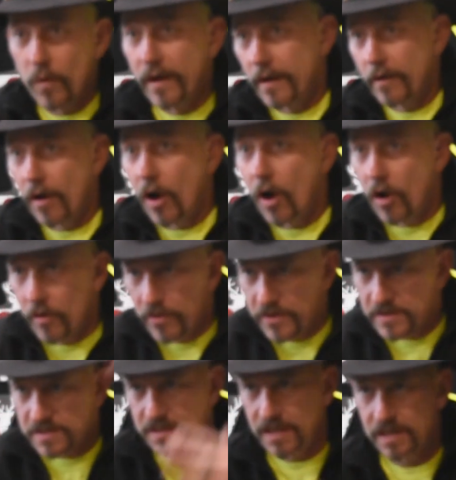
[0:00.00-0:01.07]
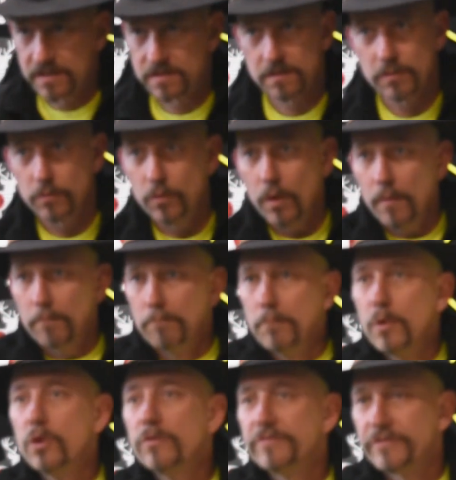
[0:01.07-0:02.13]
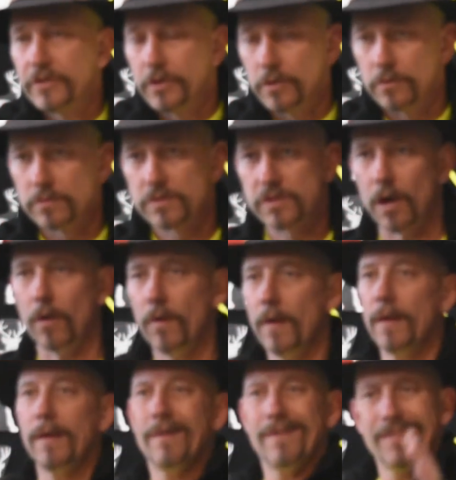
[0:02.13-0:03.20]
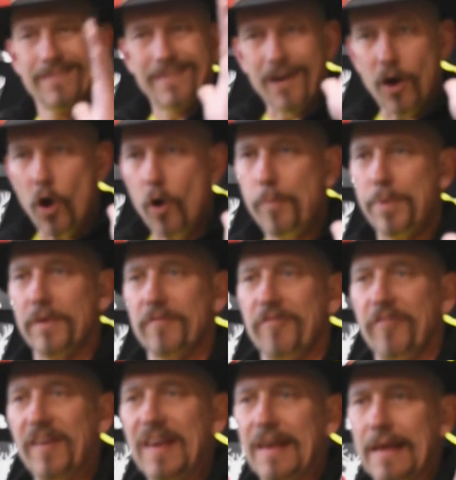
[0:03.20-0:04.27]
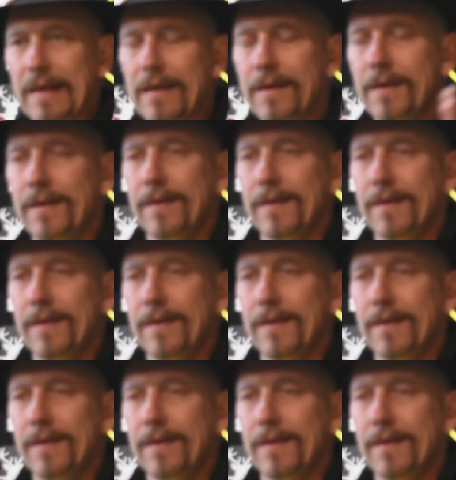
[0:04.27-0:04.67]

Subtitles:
where all this needs to move to. So the open V